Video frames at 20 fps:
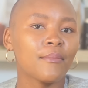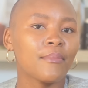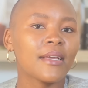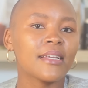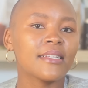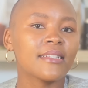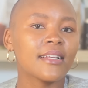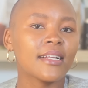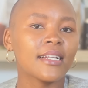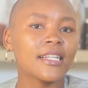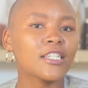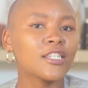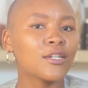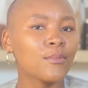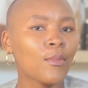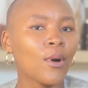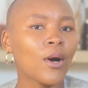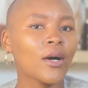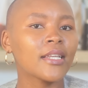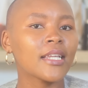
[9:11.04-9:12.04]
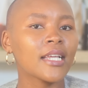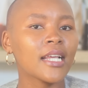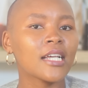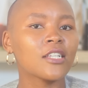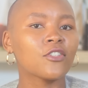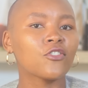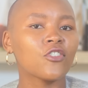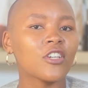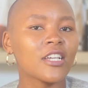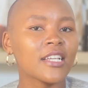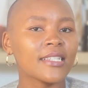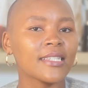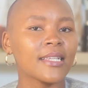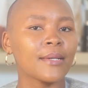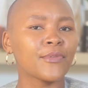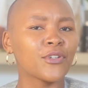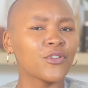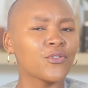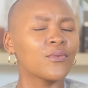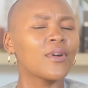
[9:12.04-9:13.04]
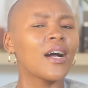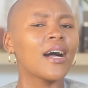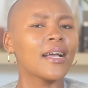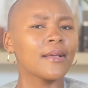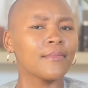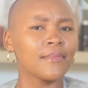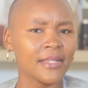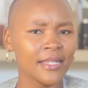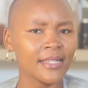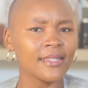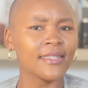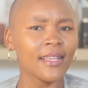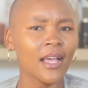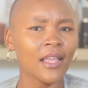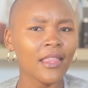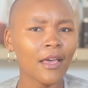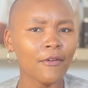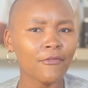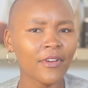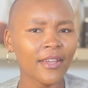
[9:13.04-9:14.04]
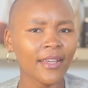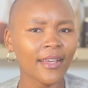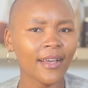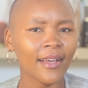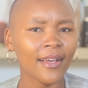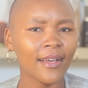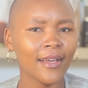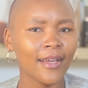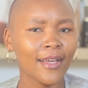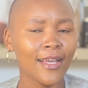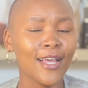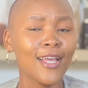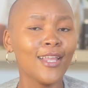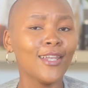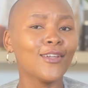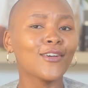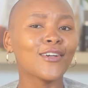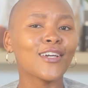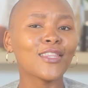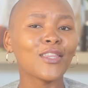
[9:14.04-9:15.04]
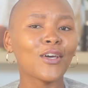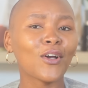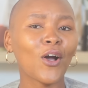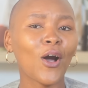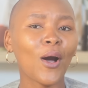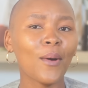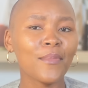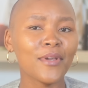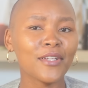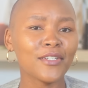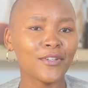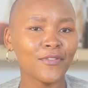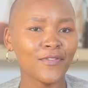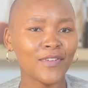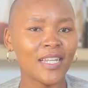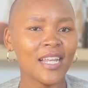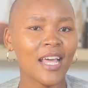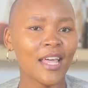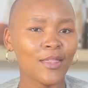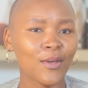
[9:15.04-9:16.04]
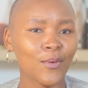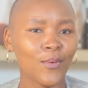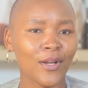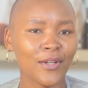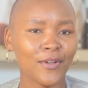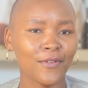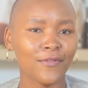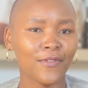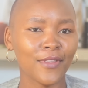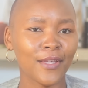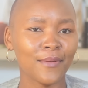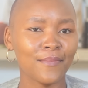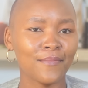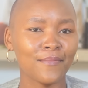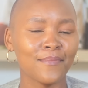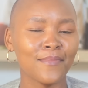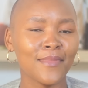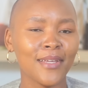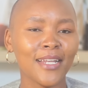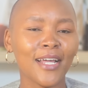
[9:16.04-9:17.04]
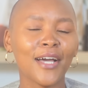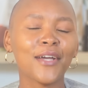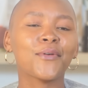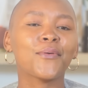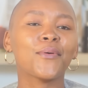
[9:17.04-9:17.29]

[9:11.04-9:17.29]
are basically demanding us to accept crimes in South Africa. Look at the comment of another one of them, and I